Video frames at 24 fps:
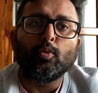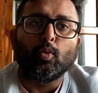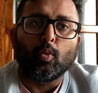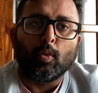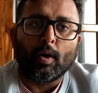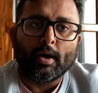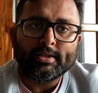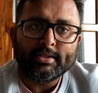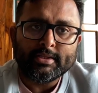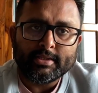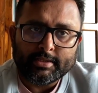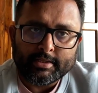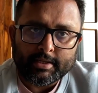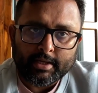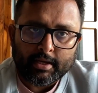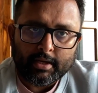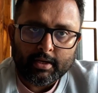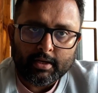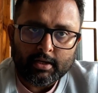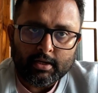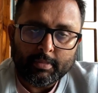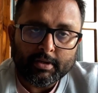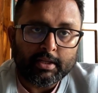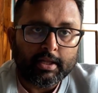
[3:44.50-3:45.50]
one
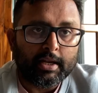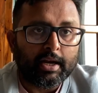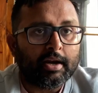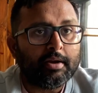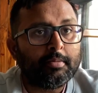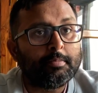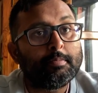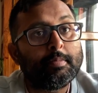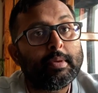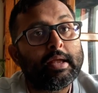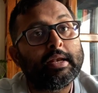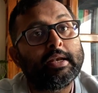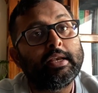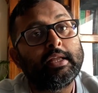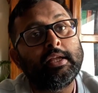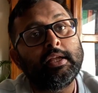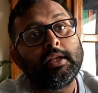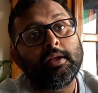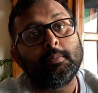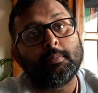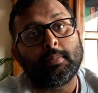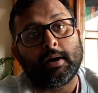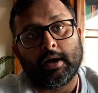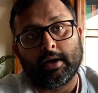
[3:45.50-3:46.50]
seller, but there are
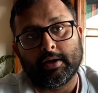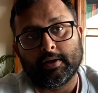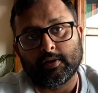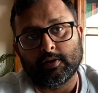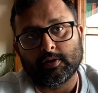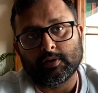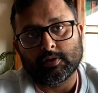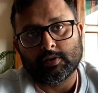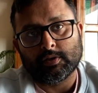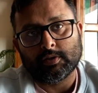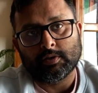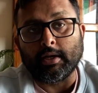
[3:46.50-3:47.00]
many buyers.